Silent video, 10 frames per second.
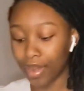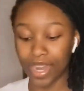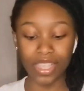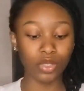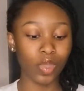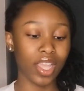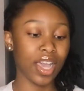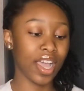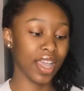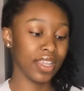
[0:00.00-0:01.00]
Next we
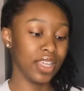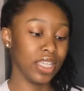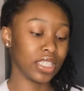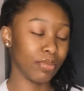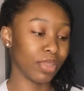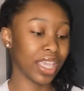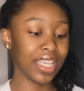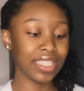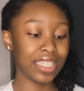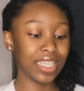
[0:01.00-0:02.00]
got some
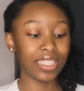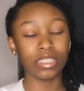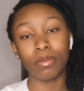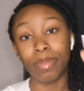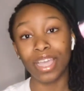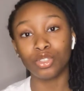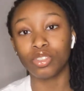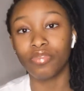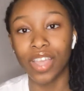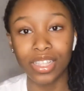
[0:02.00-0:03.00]
kisses to match
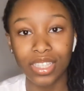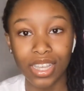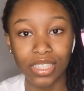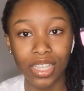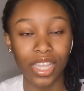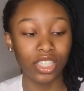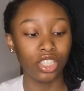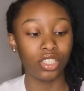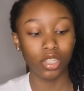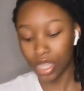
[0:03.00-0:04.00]
the Valentine's
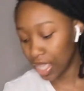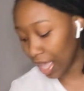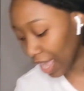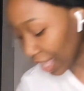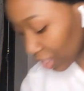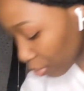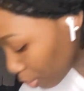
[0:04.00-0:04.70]
collection. I got the